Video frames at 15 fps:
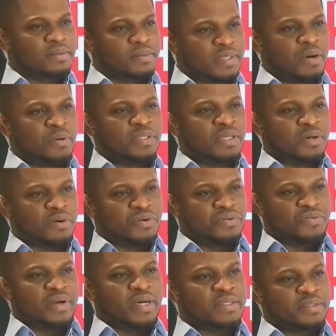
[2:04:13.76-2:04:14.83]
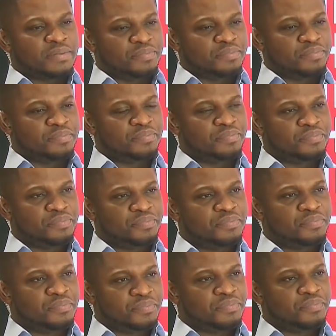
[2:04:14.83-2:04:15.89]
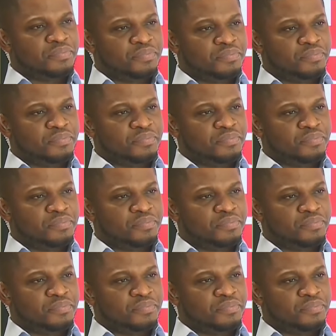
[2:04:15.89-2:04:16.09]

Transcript: That was the contract. And you're from.